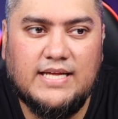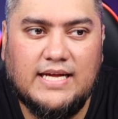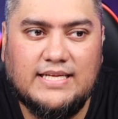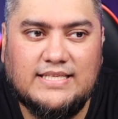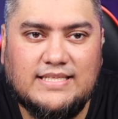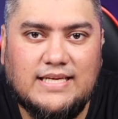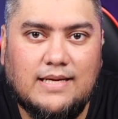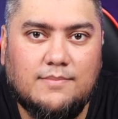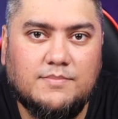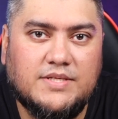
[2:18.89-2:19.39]
that
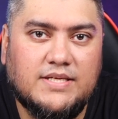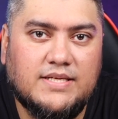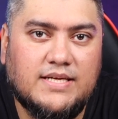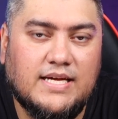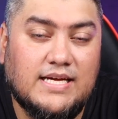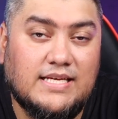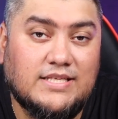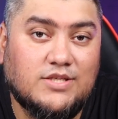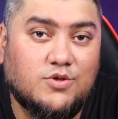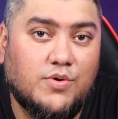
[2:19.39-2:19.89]
Samsung
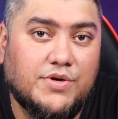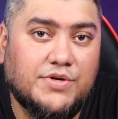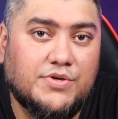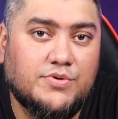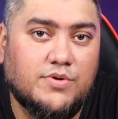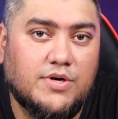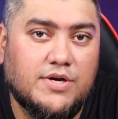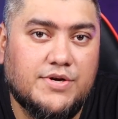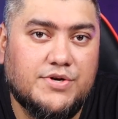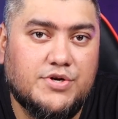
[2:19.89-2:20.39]
is going
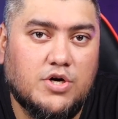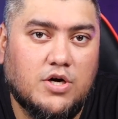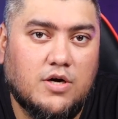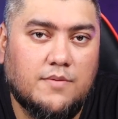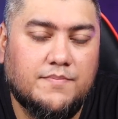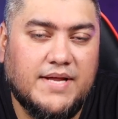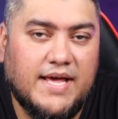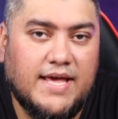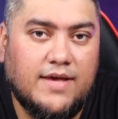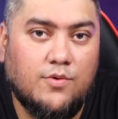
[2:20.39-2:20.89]
to
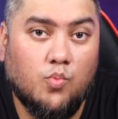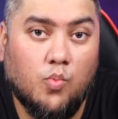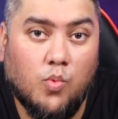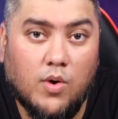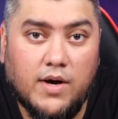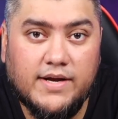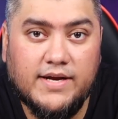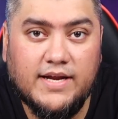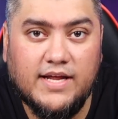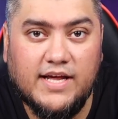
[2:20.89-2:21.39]
adopt a
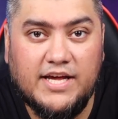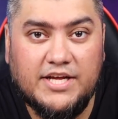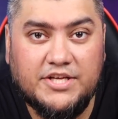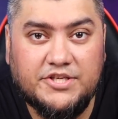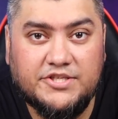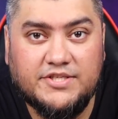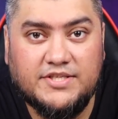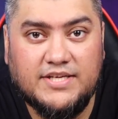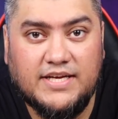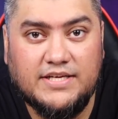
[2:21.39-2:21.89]

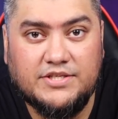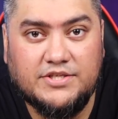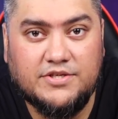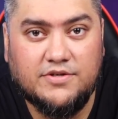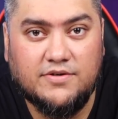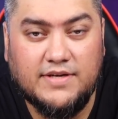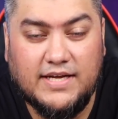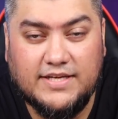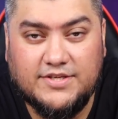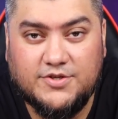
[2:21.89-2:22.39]
1-inch
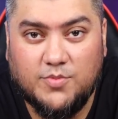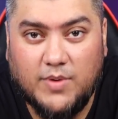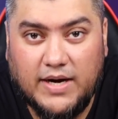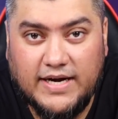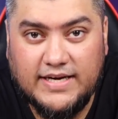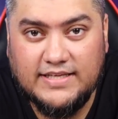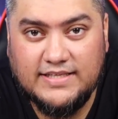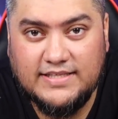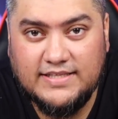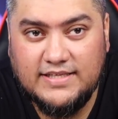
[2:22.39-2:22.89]
sensor. That's
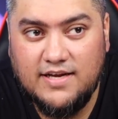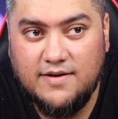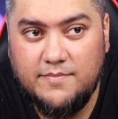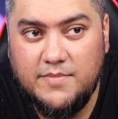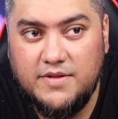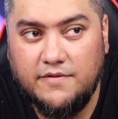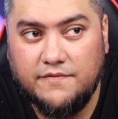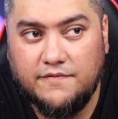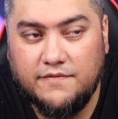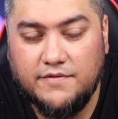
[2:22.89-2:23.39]
right, this is gonna
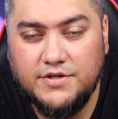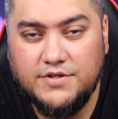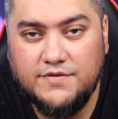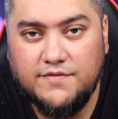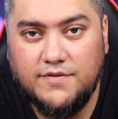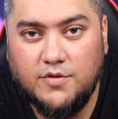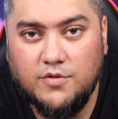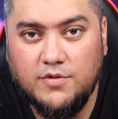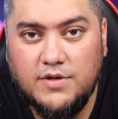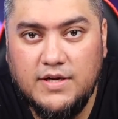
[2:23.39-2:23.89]
be the first
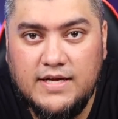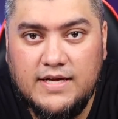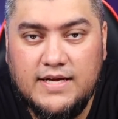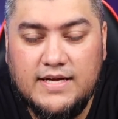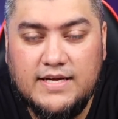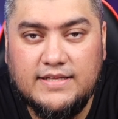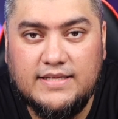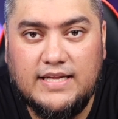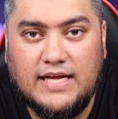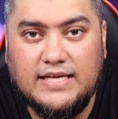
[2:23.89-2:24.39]
phone
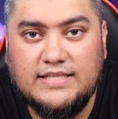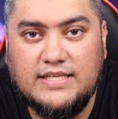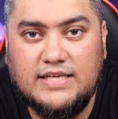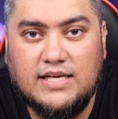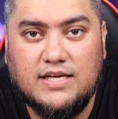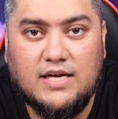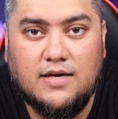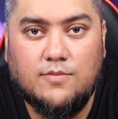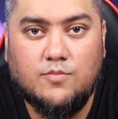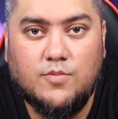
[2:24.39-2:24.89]
that's
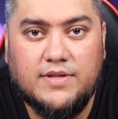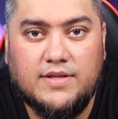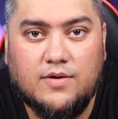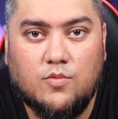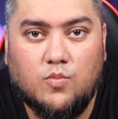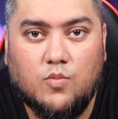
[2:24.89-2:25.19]
gonna come with a